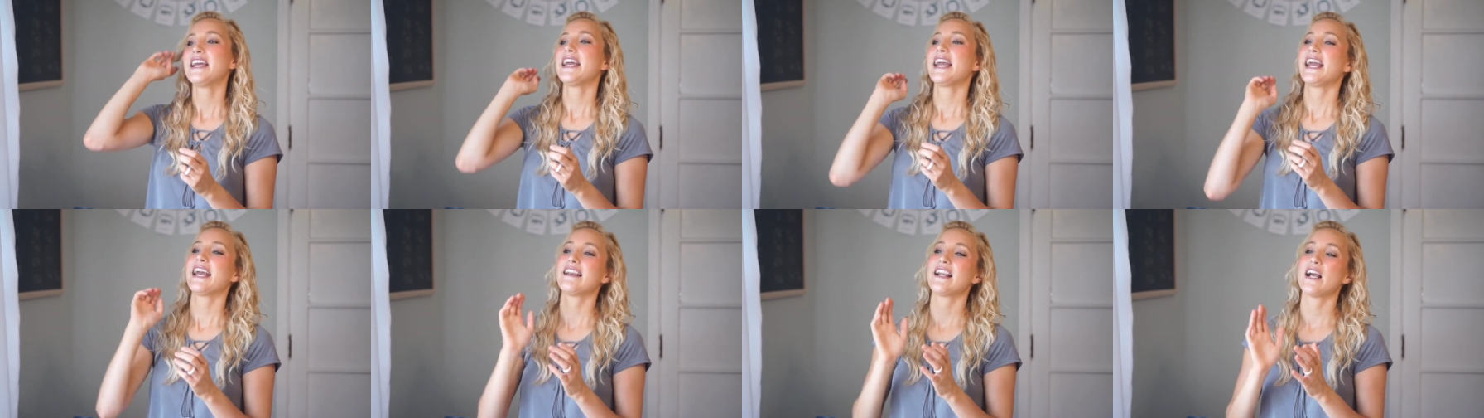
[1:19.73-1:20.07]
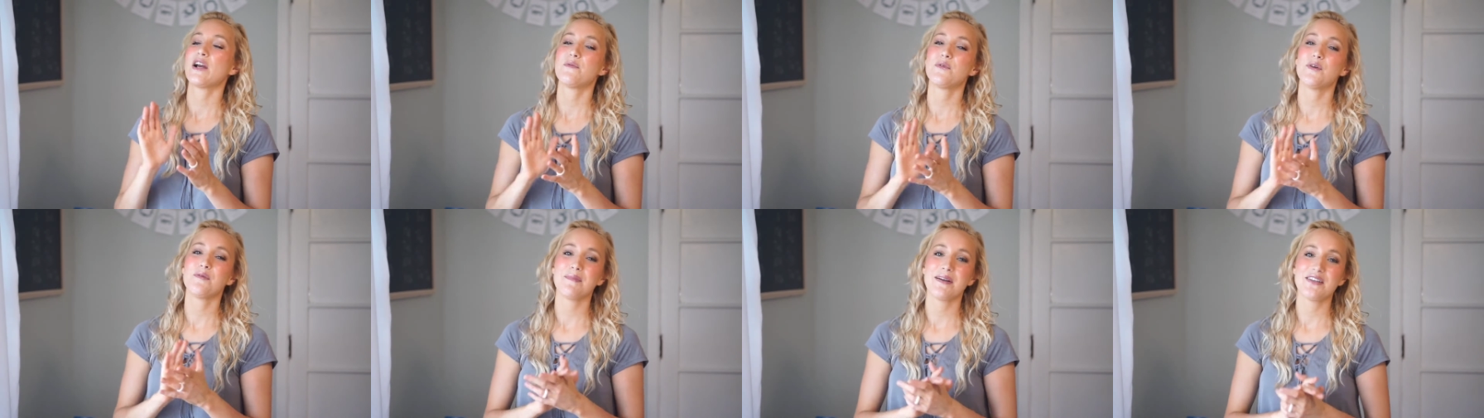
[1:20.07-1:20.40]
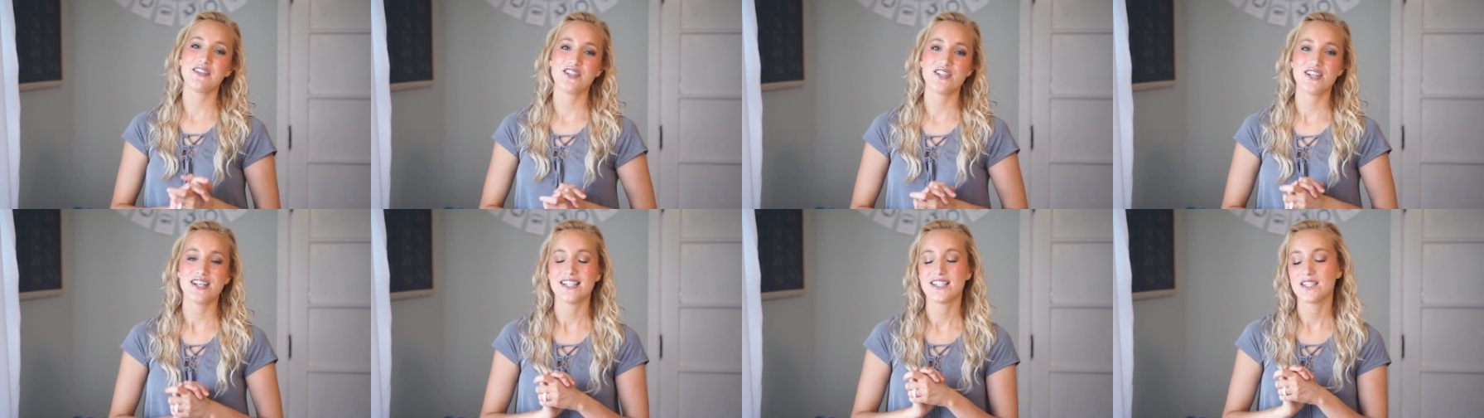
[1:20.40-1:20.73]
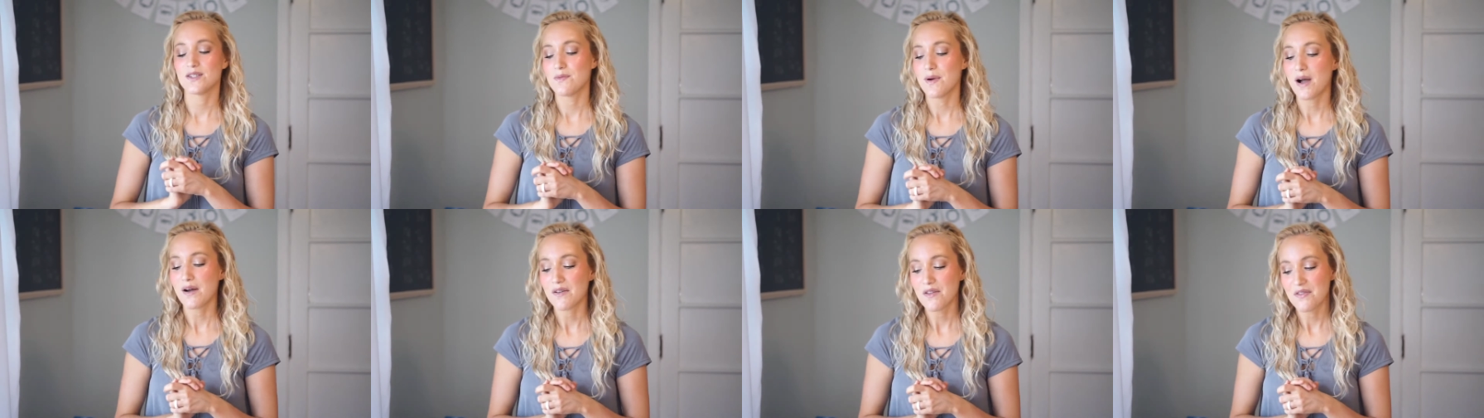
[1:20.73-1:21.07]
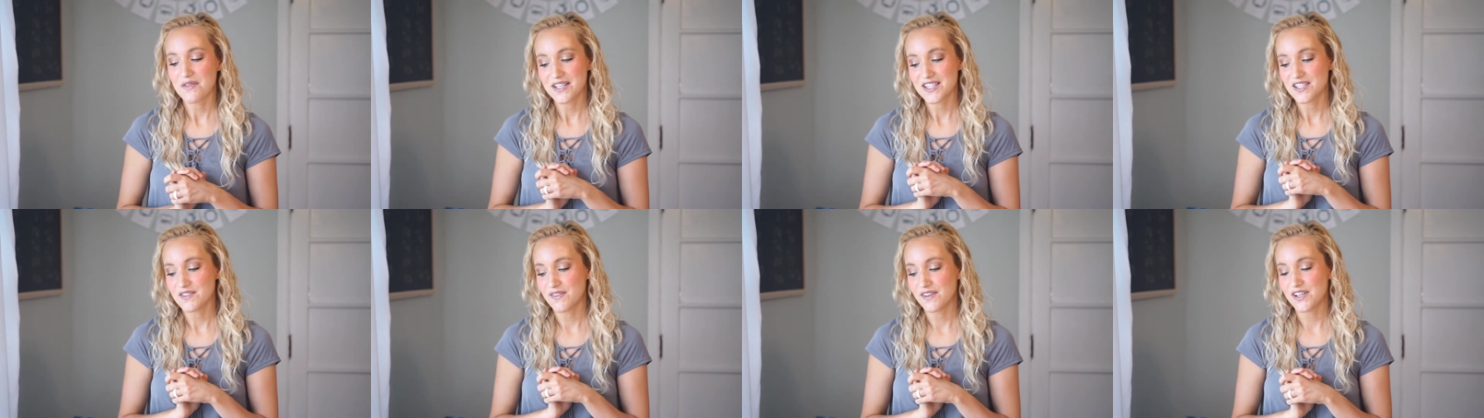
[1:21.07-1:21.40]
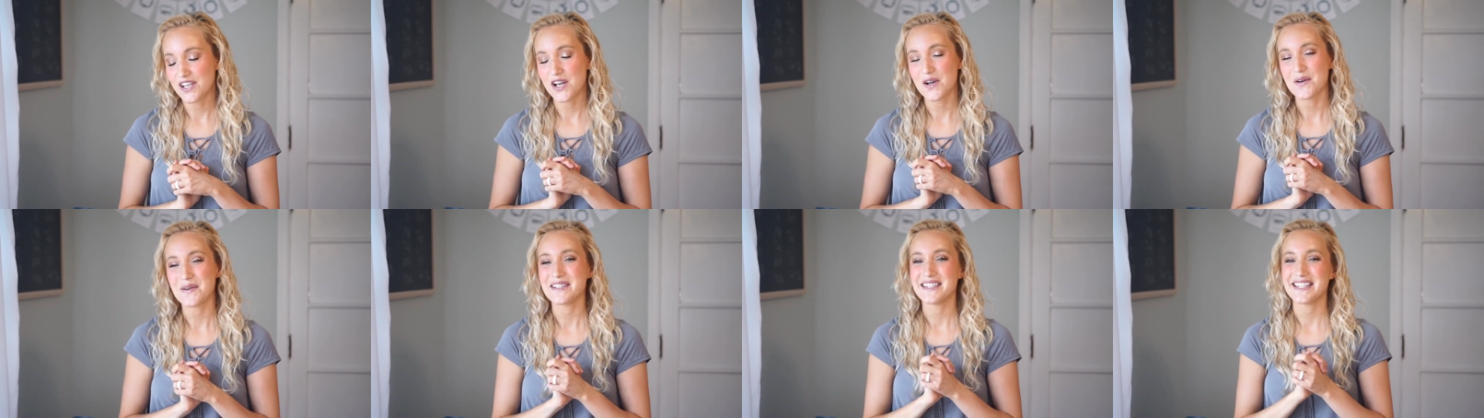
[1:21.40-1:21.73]
and I will mention as well that this
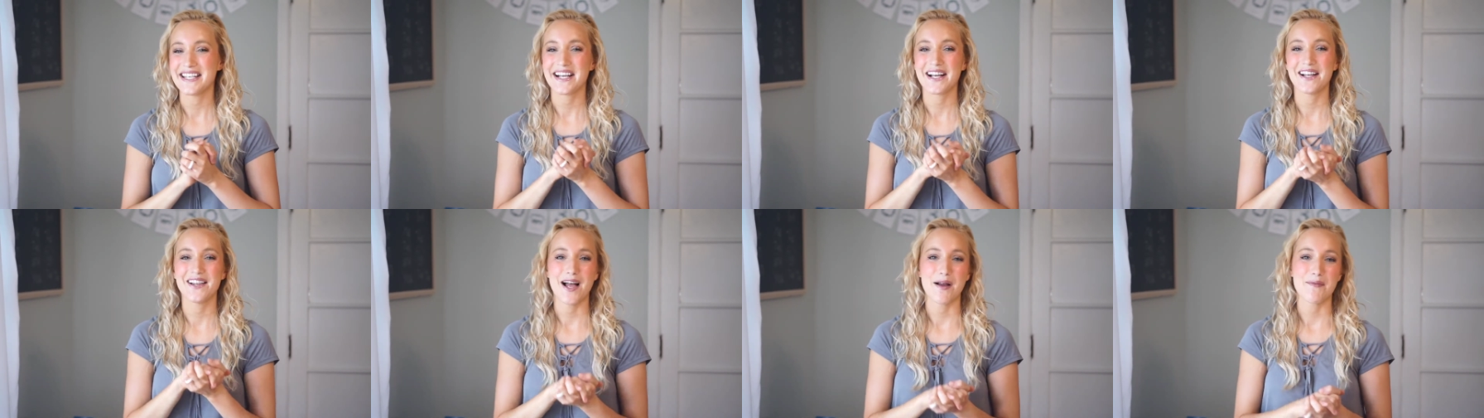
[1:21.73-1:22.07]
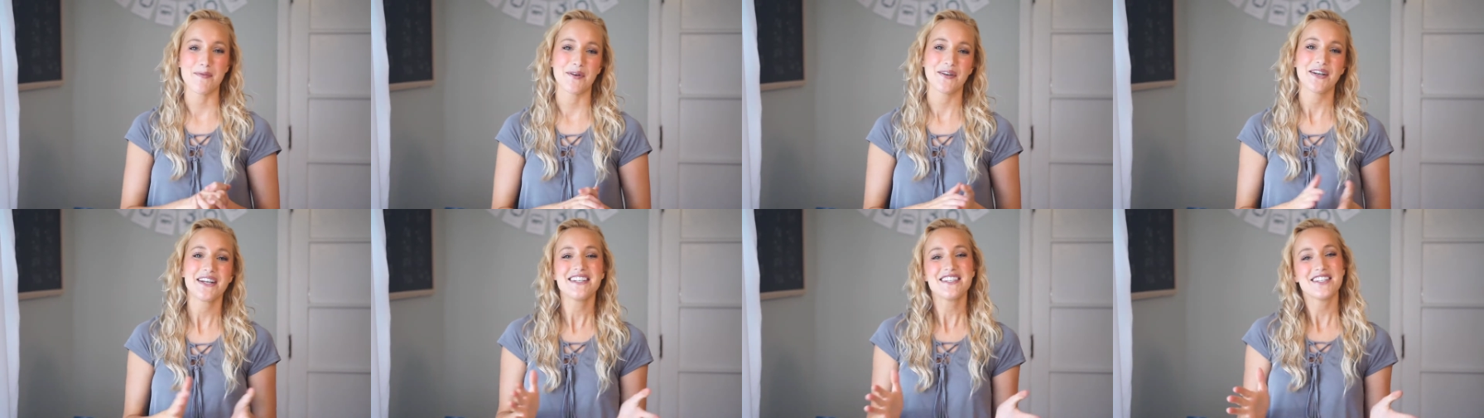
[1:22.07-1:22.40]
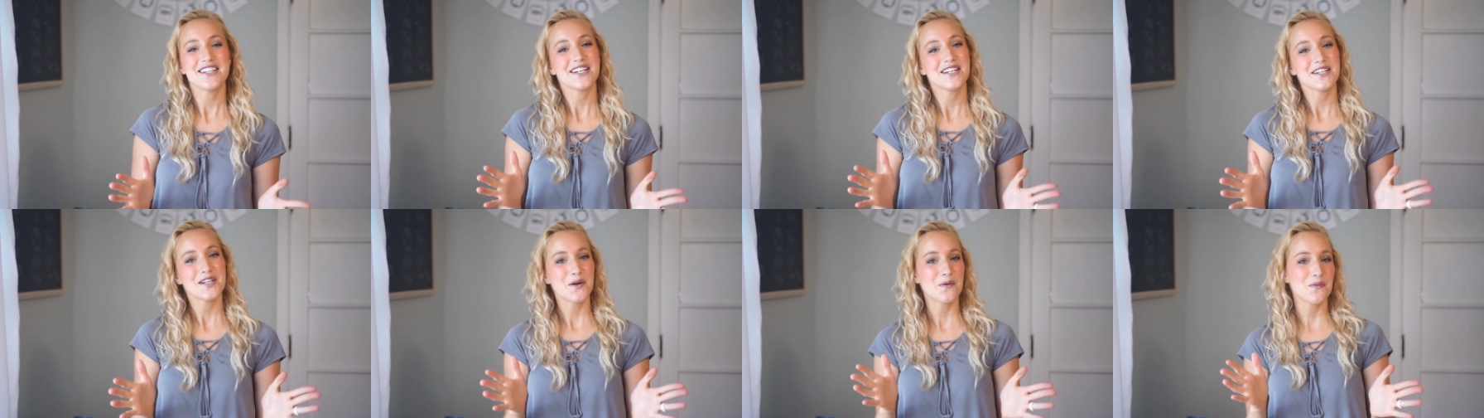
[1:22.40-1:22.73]
video is a collaboration